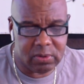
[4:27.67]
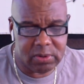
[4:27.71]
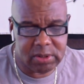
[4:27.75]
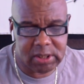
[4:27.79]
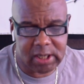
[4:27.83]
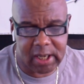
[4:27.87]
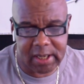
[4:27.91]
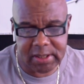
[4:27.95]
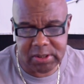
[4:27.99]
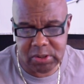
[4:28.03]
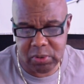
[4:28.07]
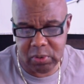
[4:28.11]
He's
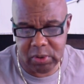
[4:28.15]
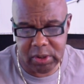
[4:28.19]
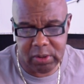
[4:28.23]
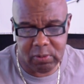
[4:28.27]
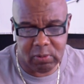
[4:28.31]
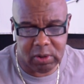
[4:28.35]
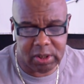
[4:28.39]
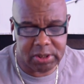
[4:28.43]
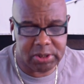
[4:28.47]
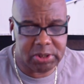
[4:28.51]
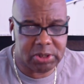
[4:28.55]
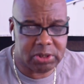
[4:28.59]
got
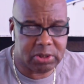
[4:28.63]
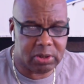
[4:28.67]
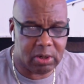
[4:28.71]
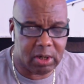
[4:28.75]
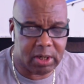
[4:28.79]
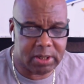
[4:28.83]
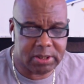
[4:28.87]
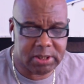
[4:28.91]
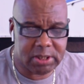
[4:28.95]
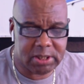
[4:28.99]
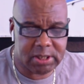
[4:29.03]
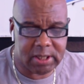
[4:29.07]
21
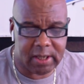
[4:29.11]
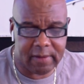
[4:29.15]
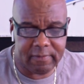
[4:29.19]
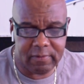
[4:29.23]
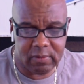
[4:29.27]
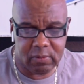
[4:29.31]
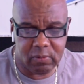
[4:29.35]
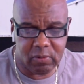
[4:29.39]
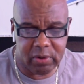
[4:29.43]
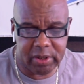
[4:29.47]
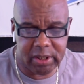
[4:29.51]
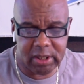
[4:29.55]
starts,
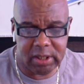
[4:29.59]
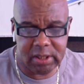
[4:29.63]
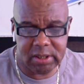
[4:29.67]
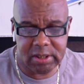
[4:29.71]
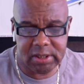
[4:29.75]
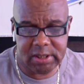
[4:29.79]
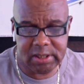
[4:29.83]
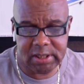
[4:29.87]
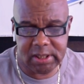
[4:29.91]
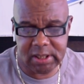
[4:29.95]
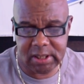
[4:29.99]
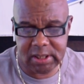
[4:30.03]
7
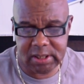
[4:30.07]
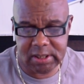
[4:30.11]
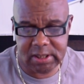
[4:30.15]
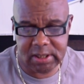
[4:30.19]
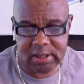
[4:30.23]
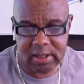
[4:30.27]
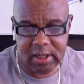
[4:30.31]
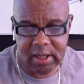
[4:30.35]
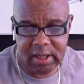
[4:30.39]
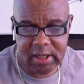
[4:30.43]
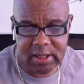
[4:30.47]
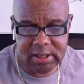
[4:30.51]
wins,
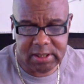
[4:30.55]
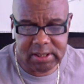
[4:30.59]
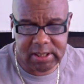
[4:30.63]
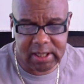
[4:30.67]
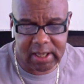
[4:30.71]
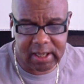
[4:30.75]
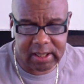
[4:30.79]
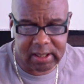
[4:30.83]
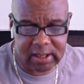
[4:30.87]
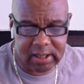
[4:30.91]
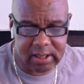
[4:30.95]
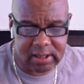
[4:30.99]
6
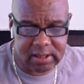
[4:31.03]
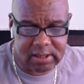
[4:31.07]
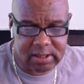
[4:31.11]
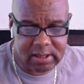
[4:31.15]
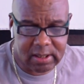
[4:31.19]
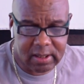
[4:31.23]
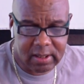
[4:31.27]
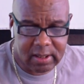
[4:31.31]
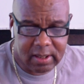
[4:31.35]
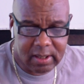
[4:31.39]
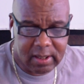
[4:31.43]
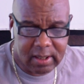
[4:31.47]
seconds,
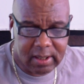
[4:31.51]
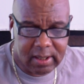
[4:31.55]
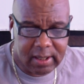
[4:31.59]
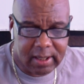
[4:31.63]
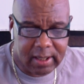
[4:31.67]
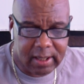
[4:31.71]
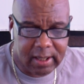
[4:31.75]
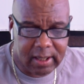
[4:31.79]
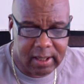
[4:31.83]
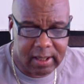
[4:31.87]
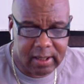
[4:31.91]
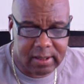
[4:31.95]

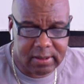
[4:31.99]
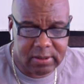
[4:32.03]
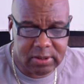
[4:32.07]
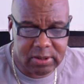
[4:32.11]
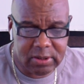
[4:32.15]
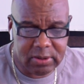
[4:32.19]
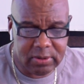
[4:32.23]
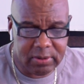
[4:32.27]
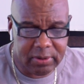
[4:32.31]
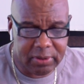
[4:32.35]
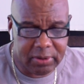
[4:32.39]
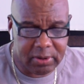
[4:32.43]
and
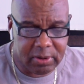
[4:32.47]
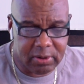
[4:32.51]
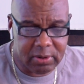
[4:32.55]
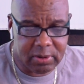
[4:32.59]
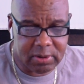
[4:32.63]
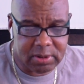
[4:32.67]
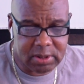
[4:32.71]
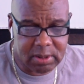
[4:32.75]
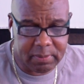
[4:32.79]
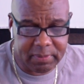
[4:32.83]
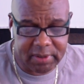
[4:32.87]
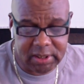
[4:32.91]

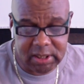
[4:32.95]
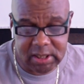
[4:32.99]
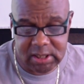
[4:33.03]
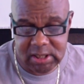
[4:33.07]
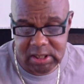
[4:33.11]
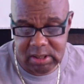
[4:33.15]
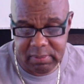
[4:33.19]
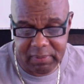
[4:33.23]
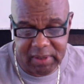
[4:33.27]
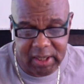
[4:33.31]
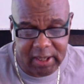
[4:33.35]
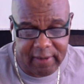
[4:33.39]
2/3. But the
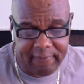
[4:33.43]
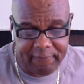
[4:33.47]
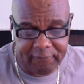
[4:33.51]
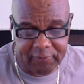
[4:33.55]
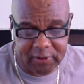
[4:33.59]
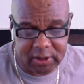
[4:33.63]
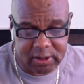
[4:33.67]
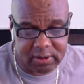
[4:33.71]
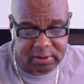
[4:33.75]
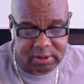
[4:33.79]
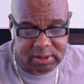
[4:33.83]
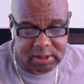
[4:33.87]
speed
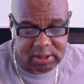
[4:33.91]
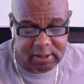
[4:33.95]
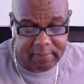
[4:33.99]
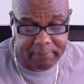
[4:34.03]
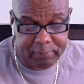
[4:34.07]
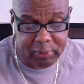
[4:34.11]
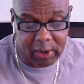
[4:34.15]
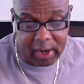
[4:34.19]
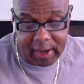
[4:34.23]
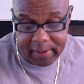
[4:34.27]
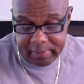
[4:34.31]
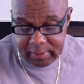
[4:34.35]
figures are
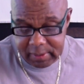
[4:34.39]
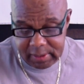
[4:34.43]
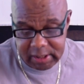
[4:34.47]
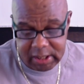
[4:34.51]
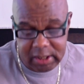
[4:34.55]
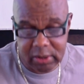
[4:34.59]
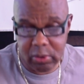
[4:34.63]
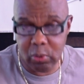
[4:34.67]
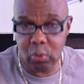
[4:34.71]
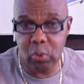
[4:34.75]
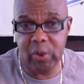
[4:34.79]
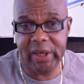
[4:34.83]

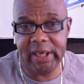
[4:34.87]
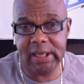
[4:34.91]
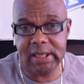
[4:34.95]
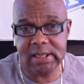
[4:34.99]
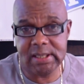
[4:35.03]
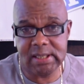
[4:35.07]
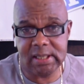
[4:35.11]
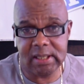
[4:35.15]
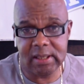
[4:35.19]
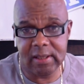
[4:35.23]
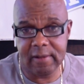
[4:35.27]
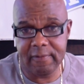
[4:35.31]
probably the
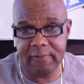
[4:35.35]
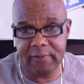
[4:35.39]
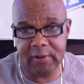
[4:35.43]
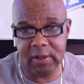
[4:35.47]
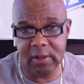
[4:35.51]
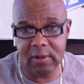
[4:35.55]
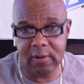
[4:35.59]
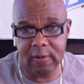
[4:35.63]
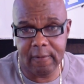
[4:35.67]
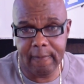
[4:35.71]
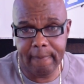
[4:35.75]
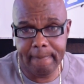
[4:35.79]
weakest in the
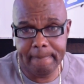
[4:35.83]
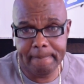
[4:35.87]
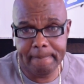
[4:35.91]
field